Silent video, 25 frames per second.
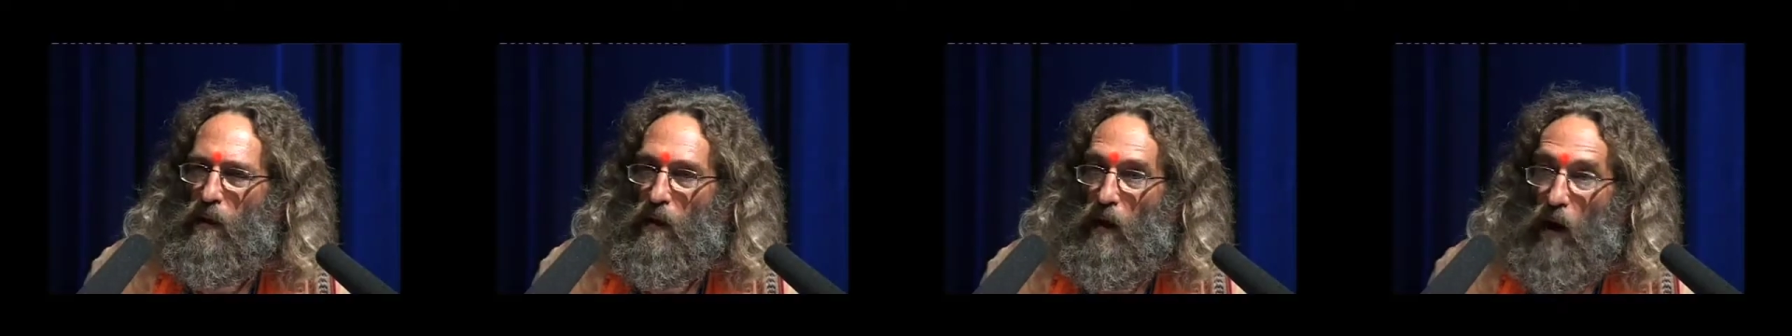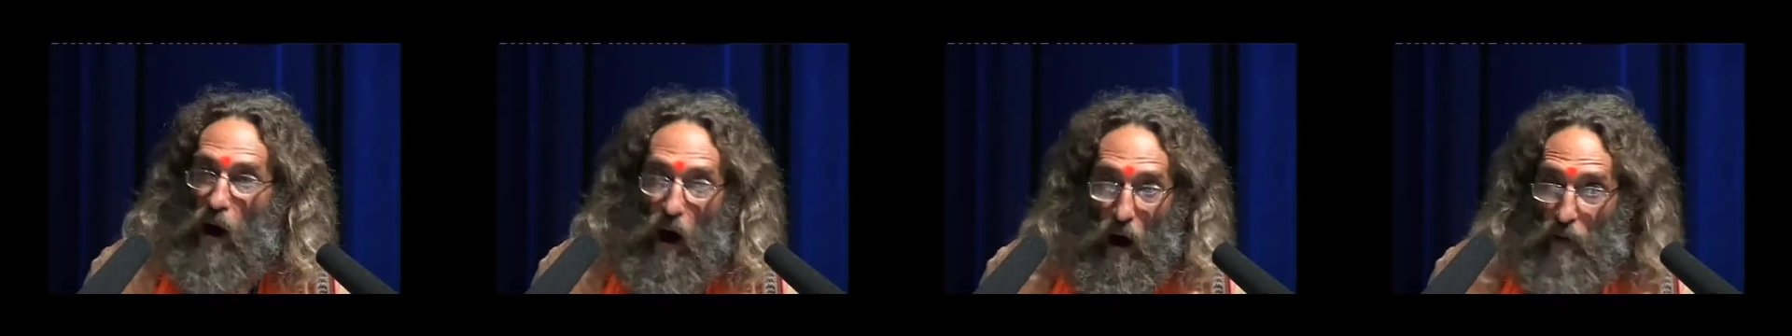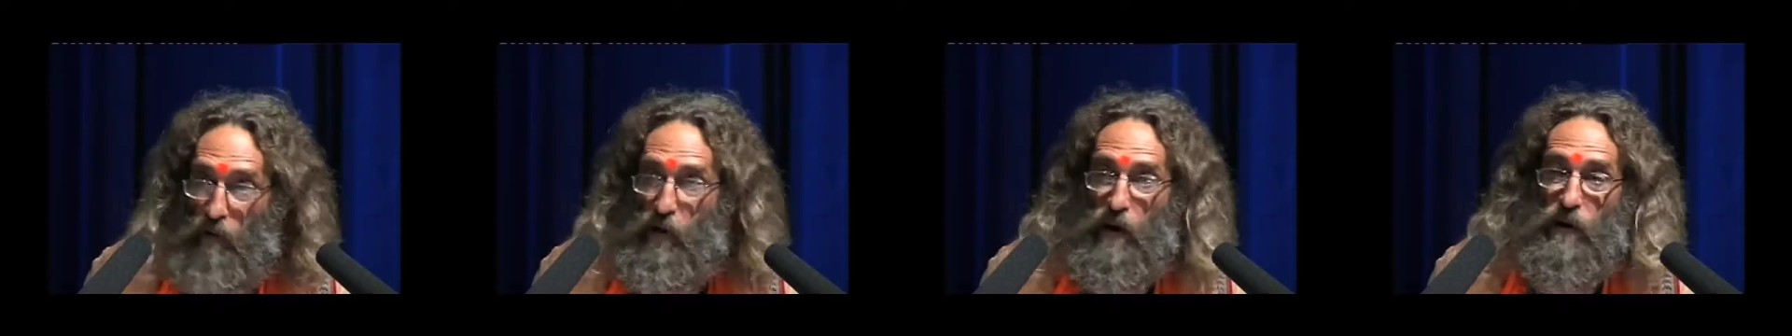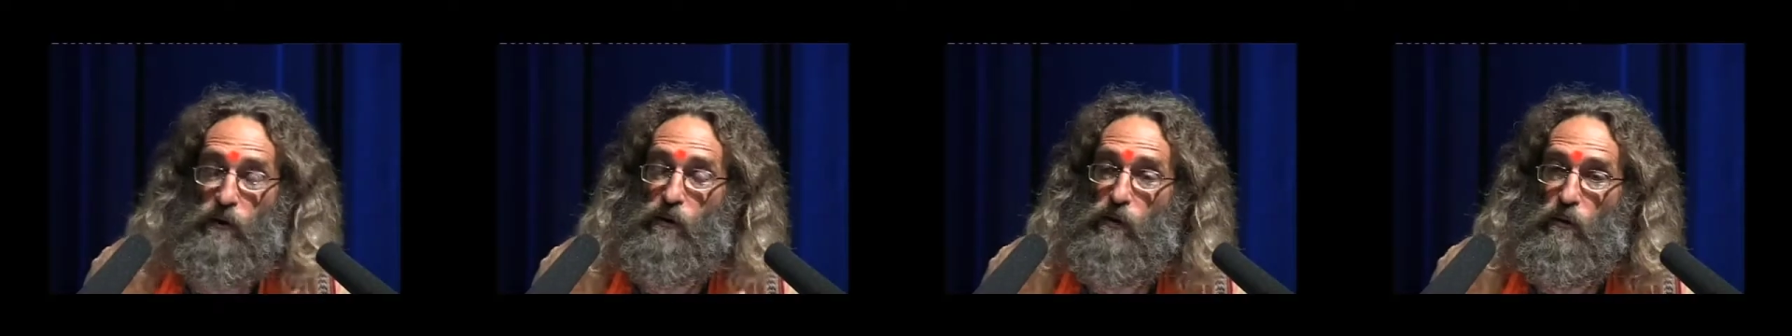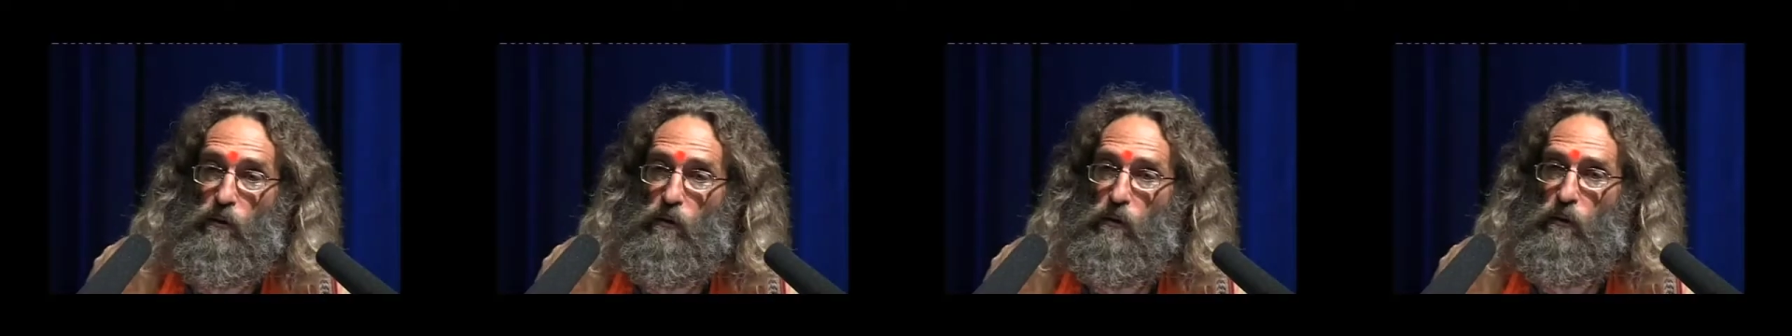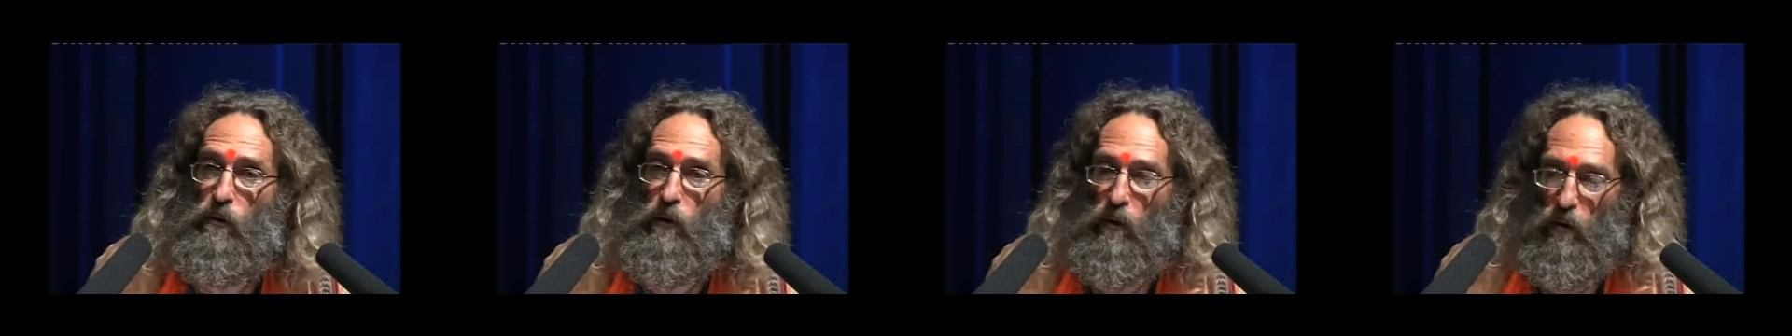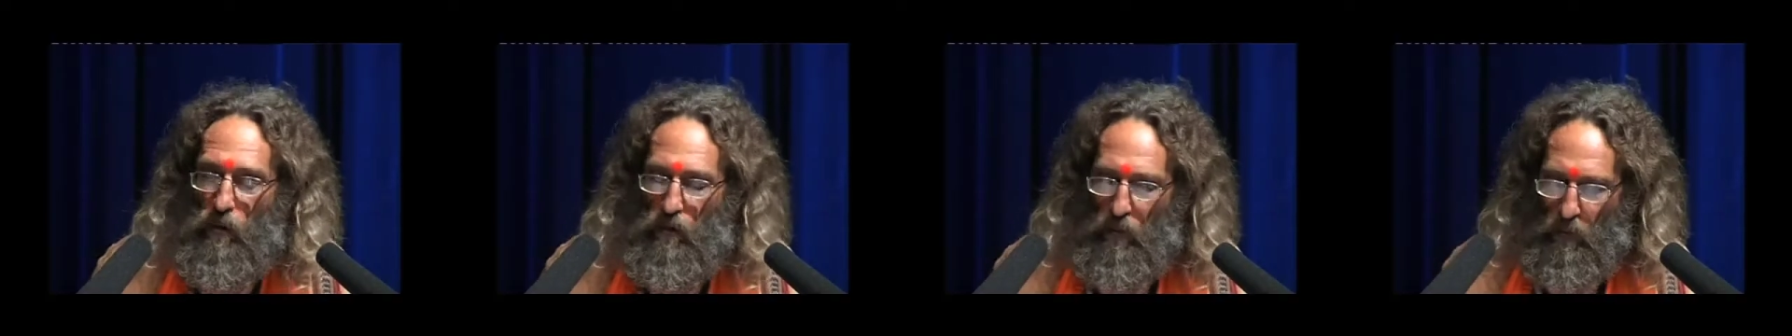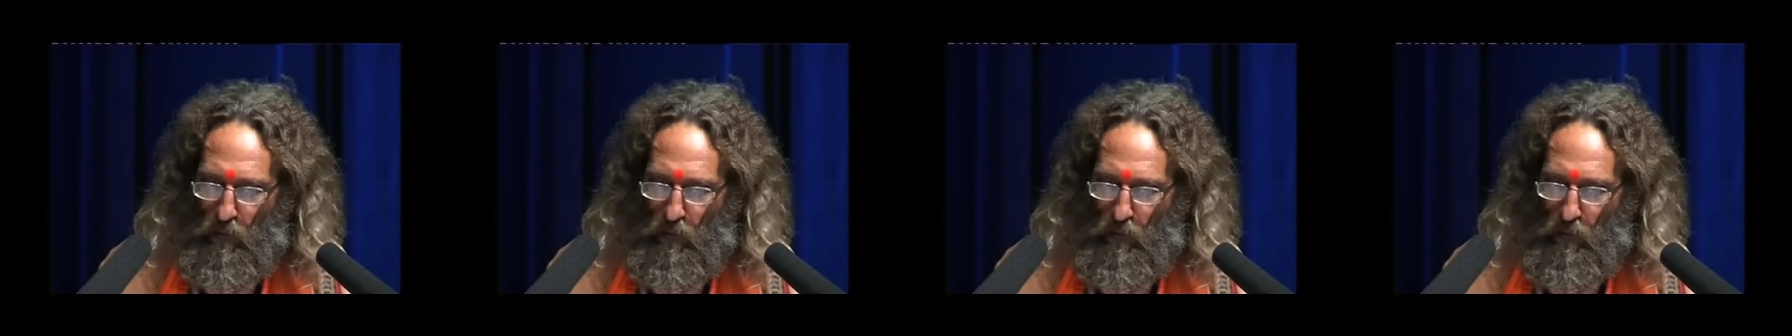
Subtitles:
of his guru?